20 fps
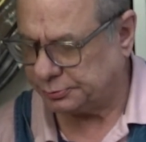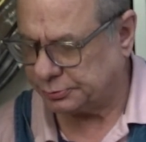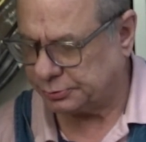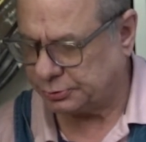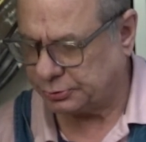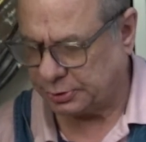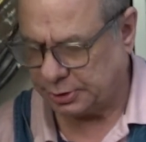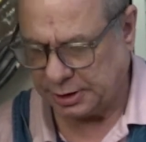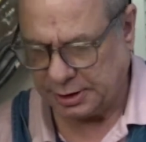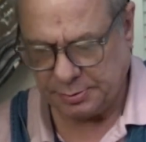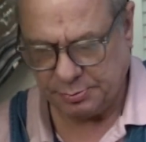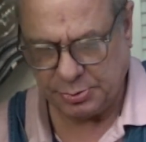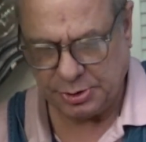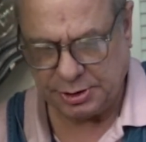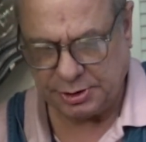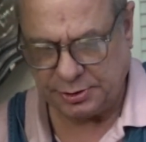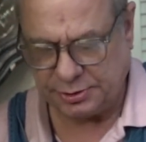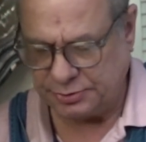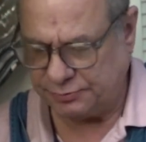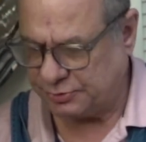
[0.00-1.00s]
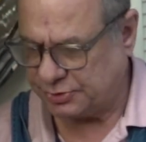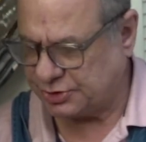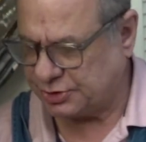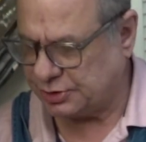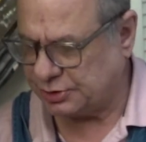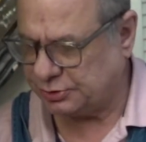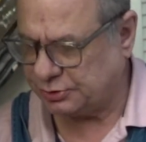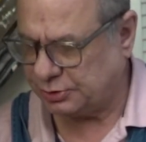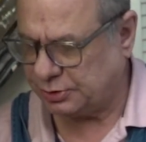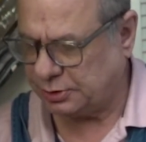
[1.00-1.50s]
try and be
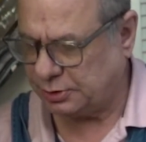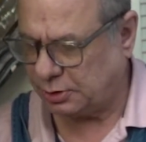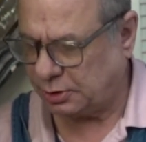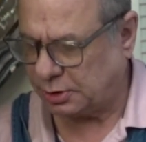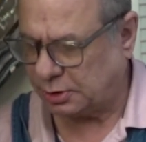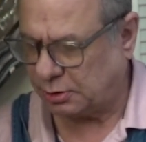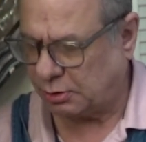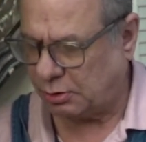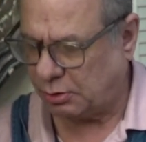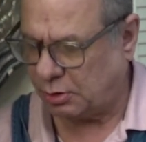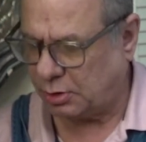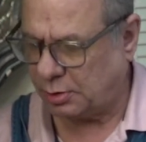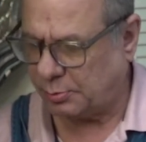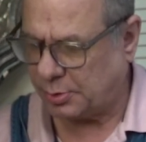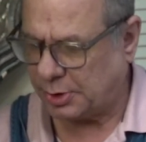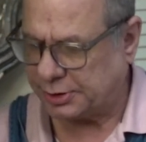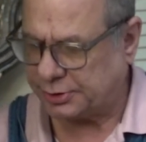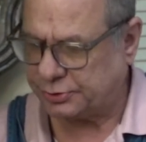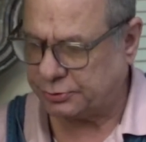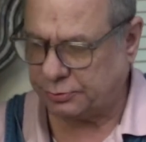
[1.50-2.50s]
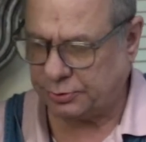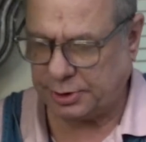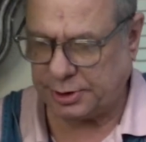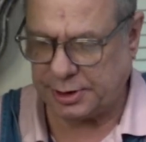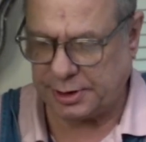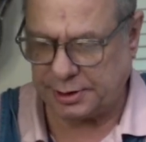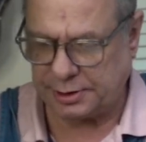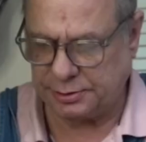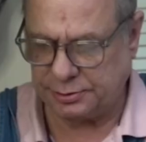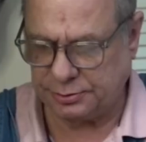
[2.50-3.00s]
consistent on all of my
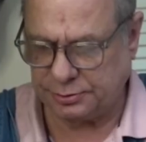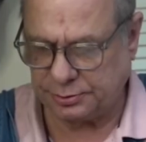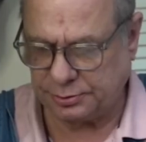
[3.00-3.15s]
trays